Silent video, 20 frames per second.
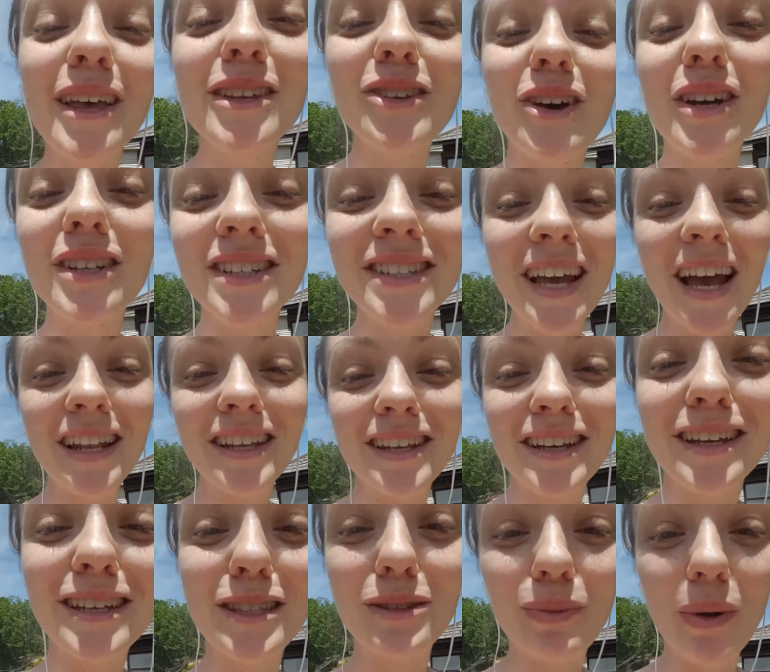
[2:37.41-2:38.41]
So I just had
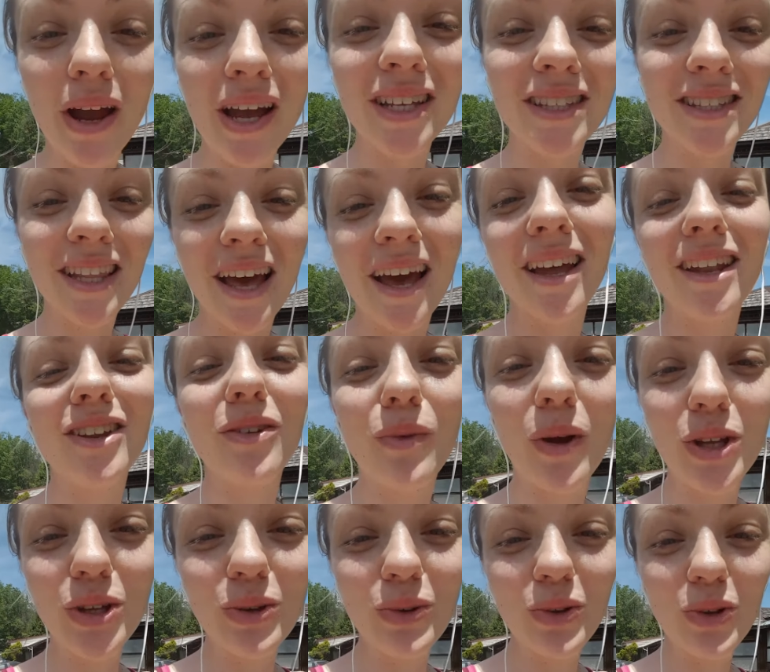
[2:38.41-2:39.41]
to express that
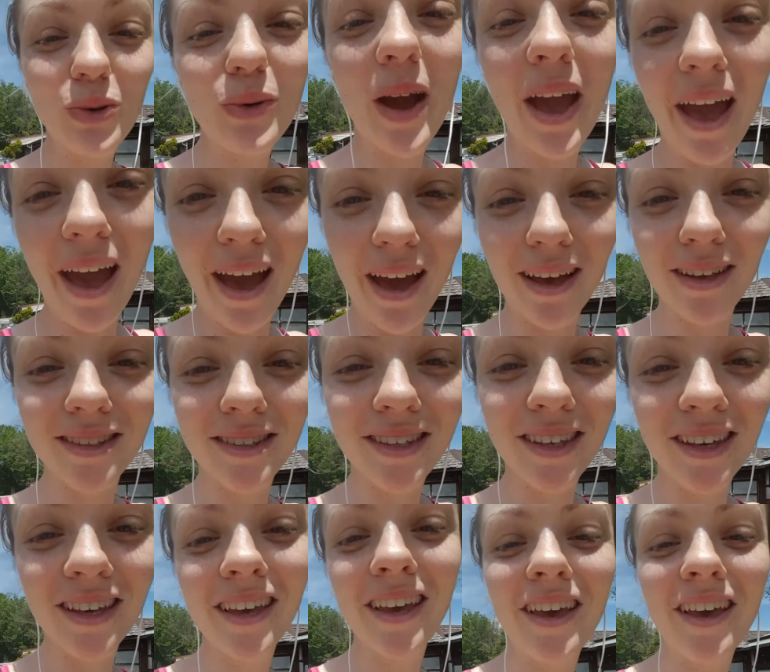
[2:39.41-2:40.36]
when you do ask